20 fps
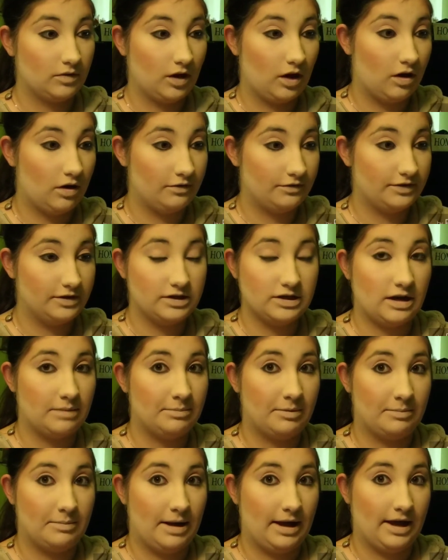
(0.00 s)
off the top
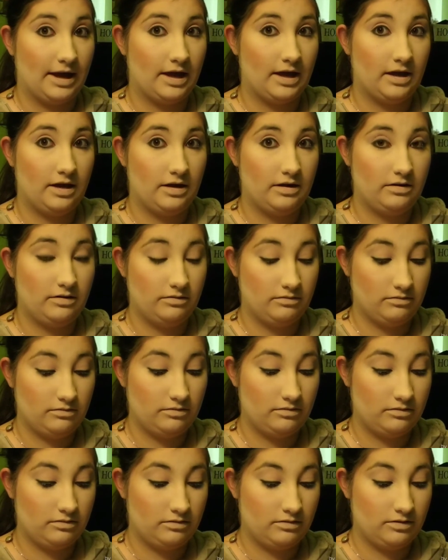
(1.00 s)
of my head,
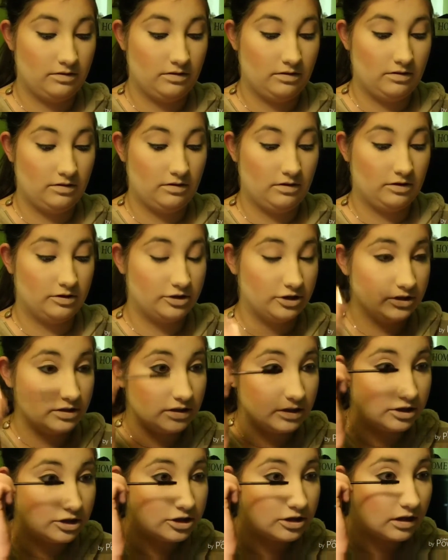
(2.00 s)
or just
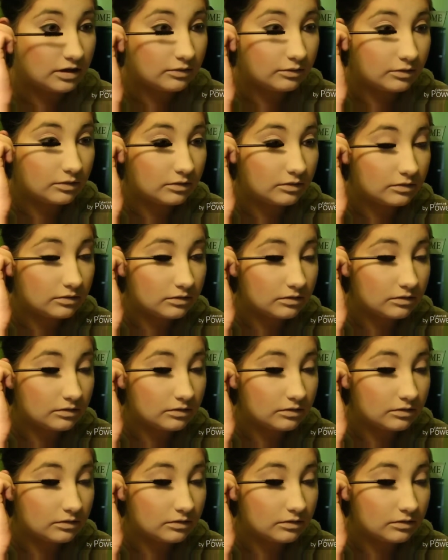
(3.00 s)
in general.